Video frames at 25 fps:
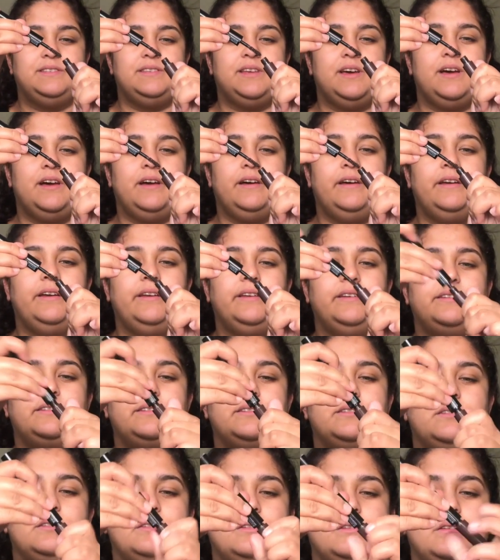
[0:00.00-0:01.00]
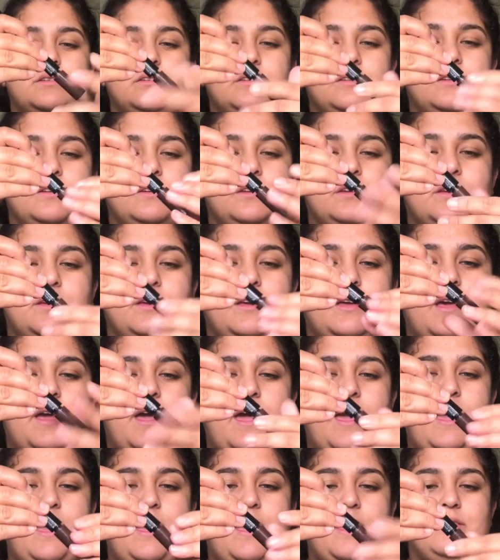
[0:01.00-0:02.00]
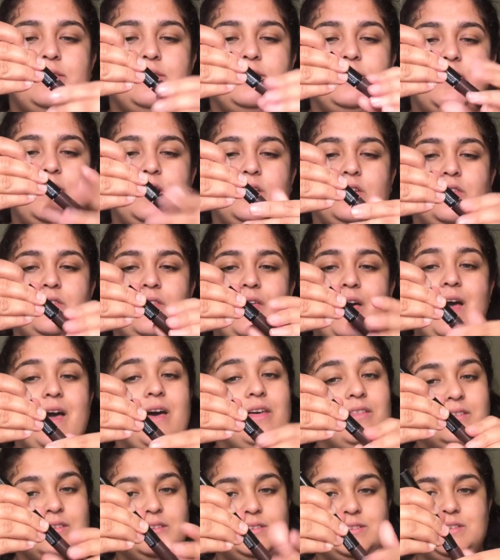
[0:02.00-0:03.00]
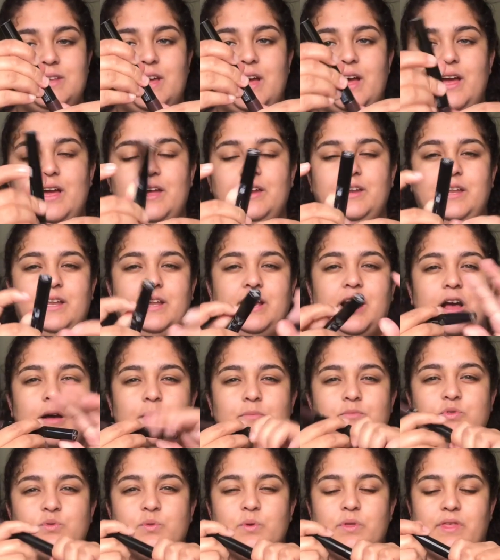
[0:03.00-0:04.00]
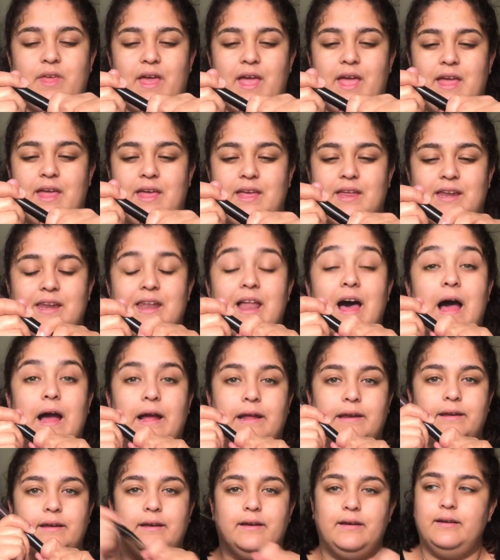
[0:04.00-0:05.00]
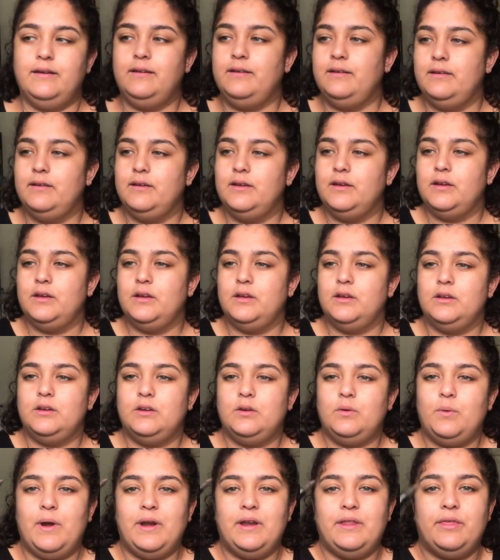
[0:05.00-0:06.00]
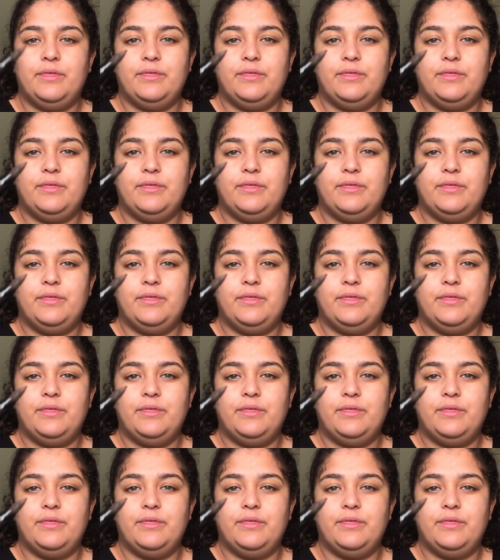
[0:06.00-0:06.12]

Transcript: side, and then on the other side, it comes with a liner, quite a